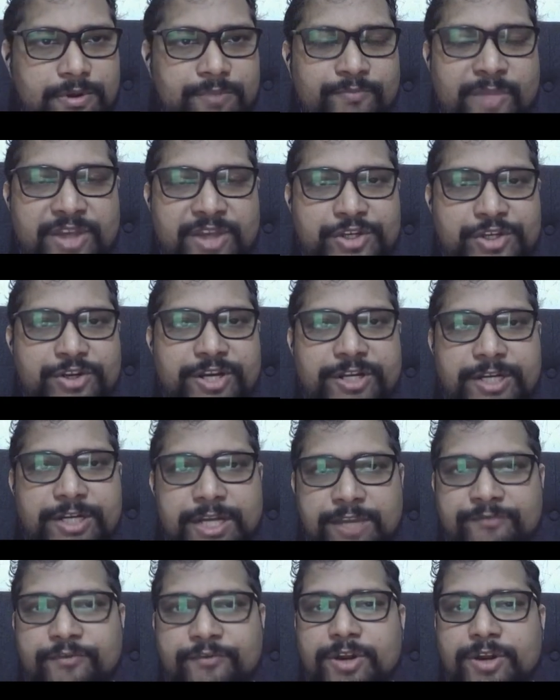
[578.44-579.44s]
Measuring
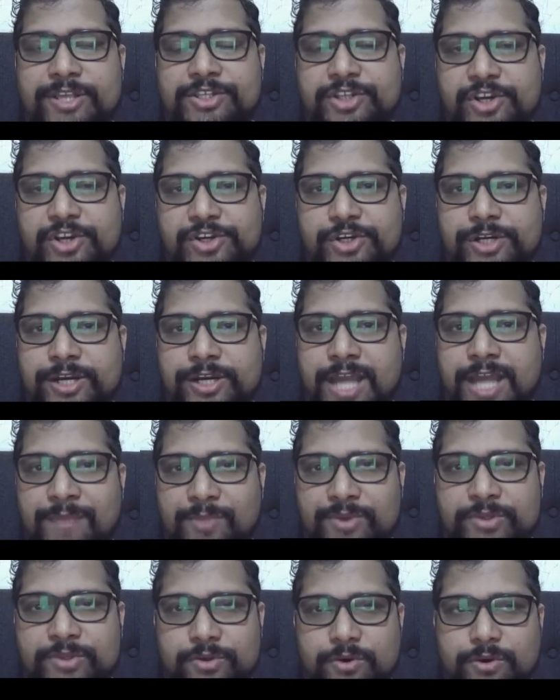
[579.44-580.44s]
deforestation in the
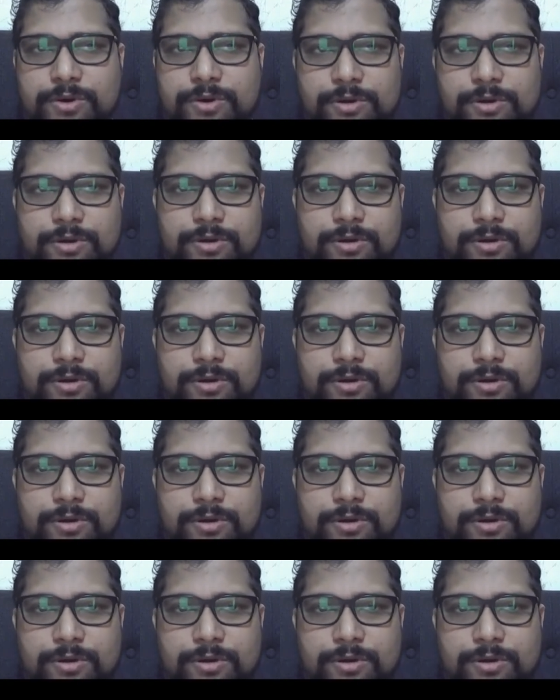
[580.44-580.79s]
Amazon.